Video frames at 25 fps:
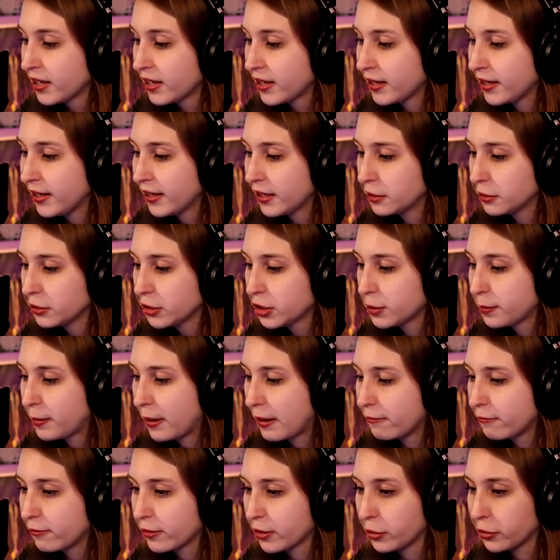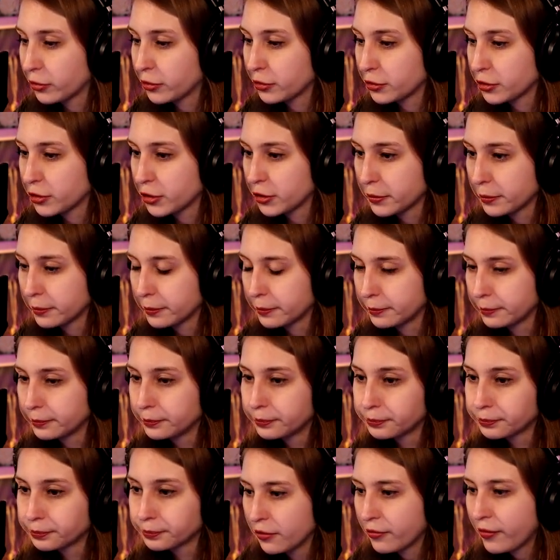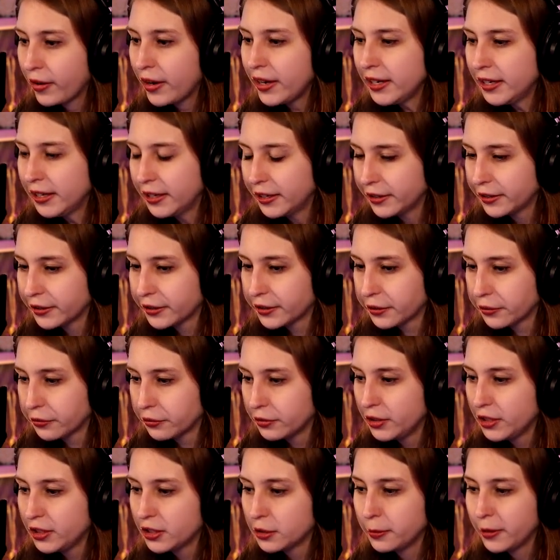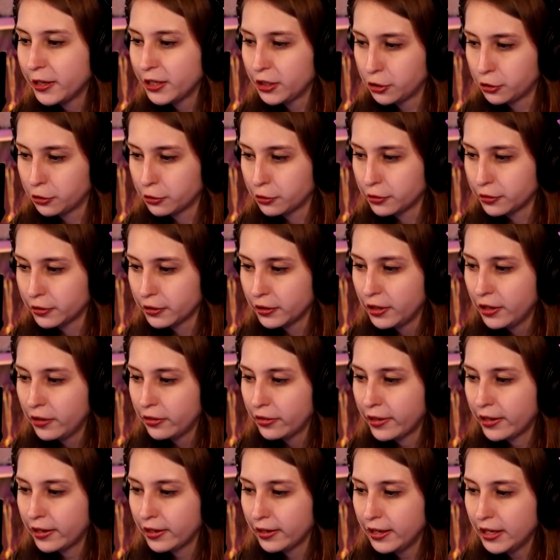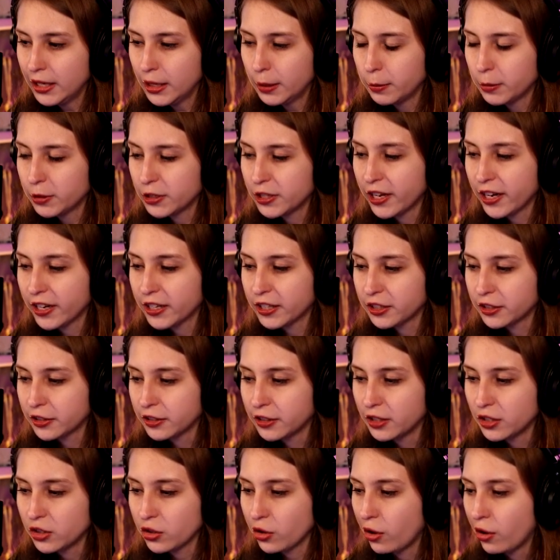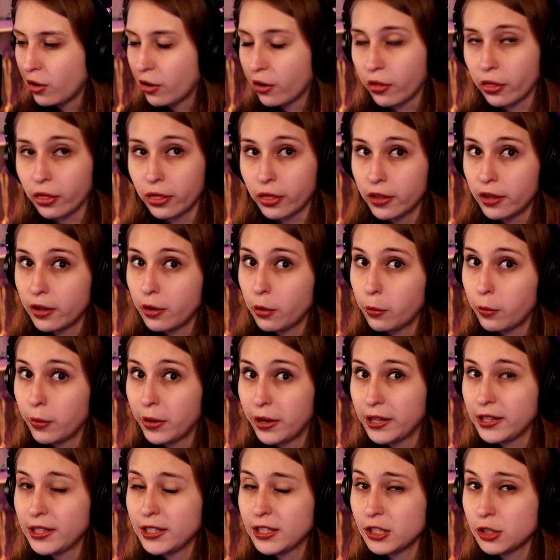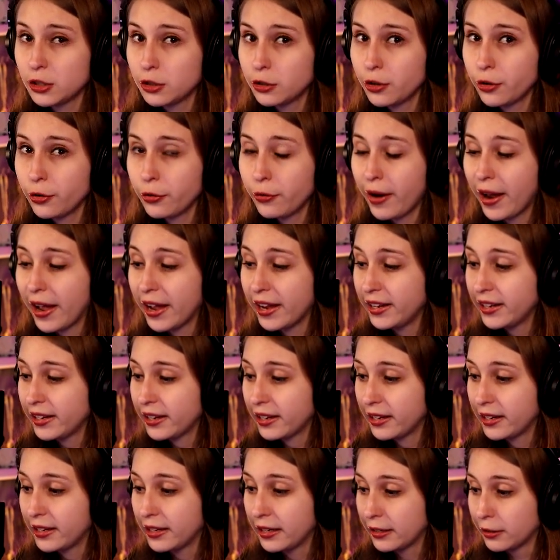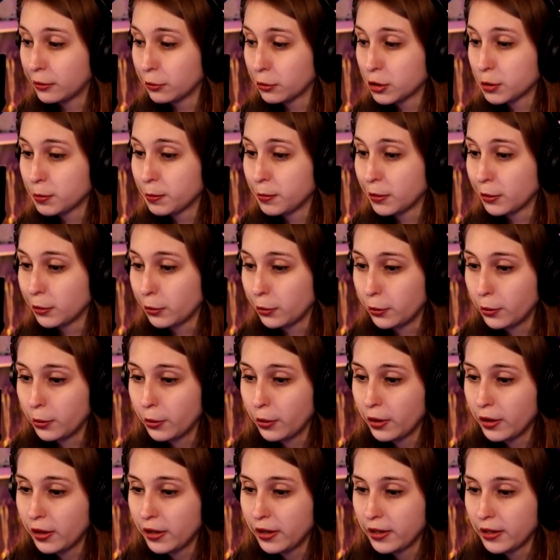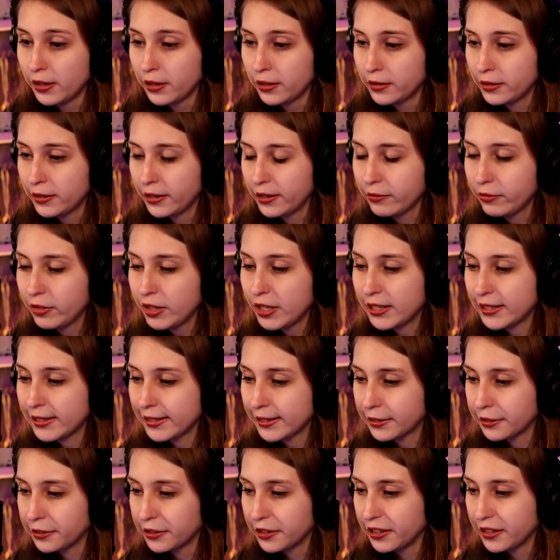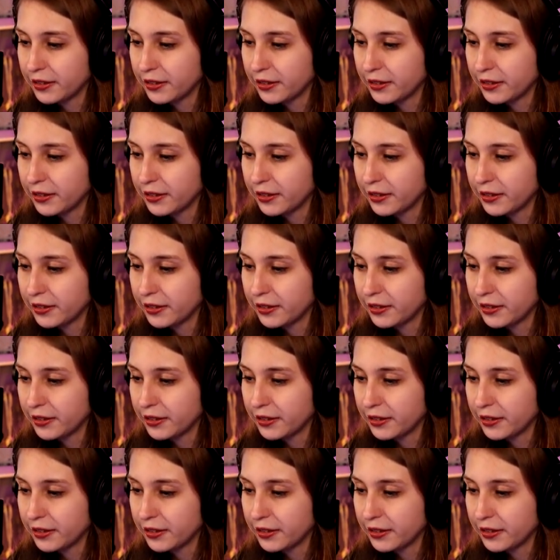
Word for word: Click on Spam Filters. Right here, we need to make sure that link protection is on when it is to the right and it looks blue. Then we click on